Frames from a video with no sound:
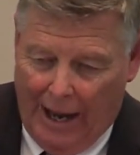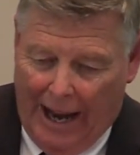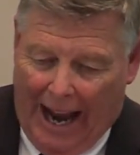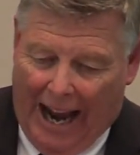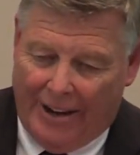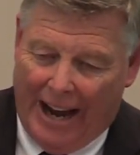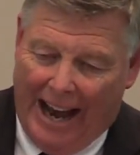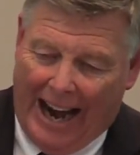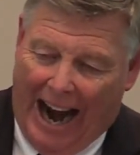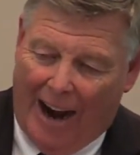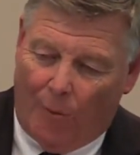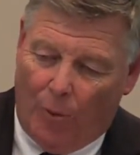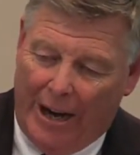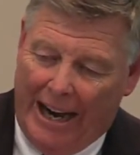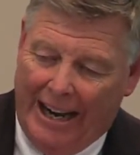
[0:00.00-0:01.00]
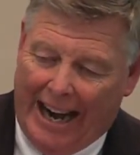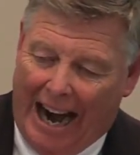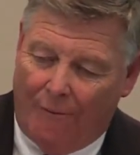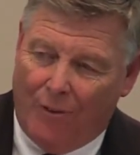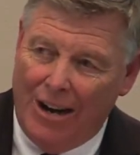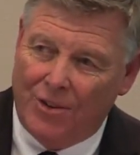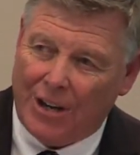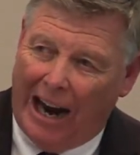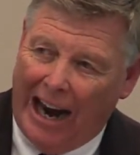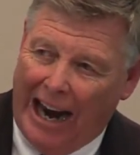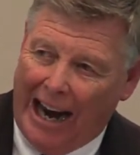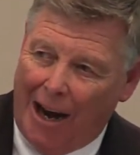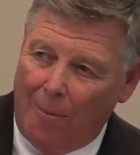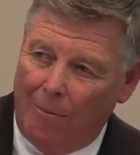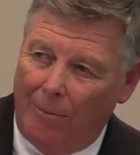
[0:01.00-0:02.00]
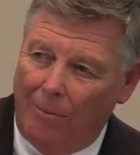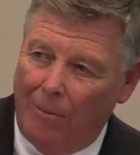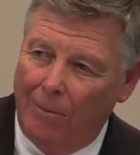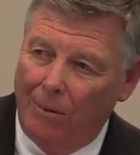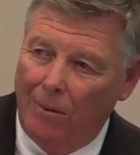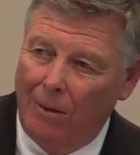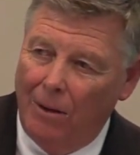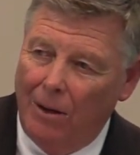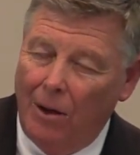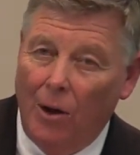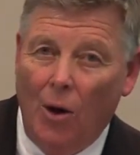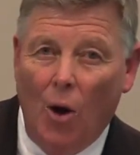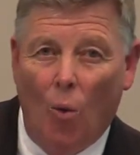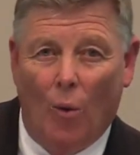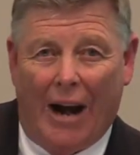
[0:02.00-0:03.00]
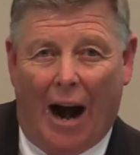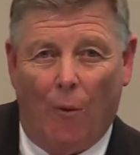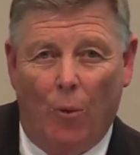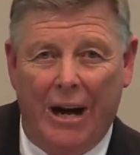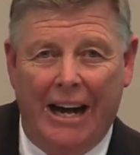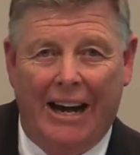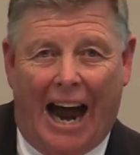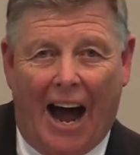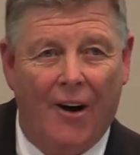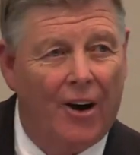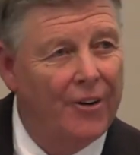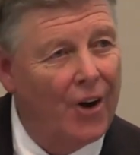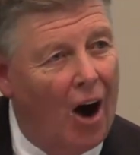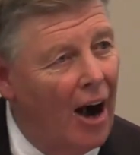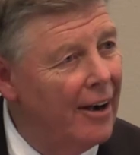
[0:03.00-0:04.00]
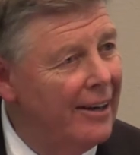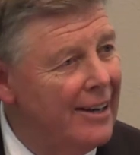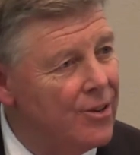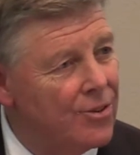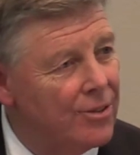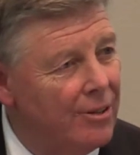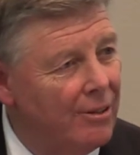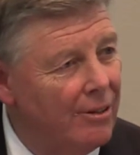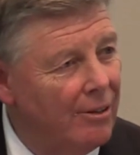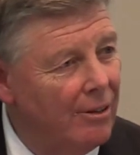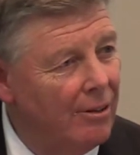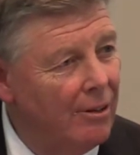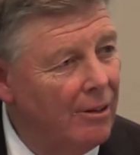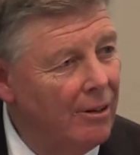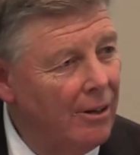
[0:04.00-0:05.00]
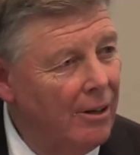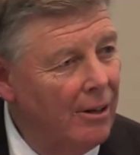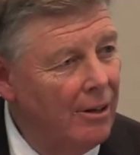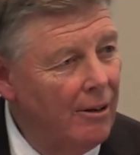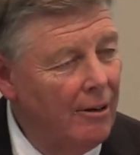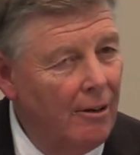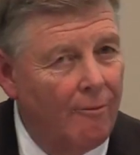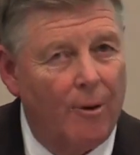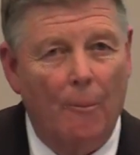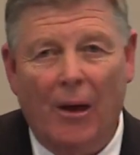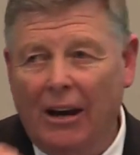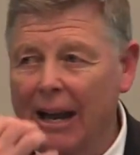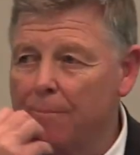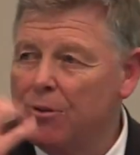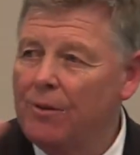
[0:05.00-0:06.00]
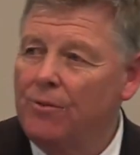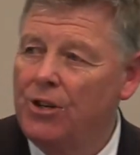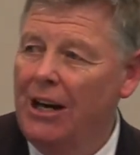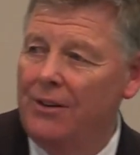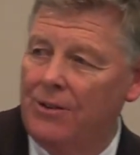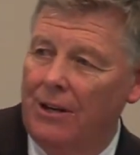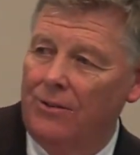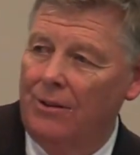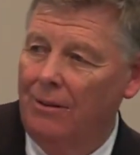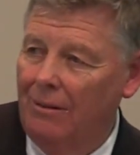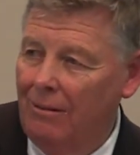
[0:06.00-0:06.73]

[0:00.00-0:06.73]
And yet I read every time when I read outer darkness from the lips of Jesus,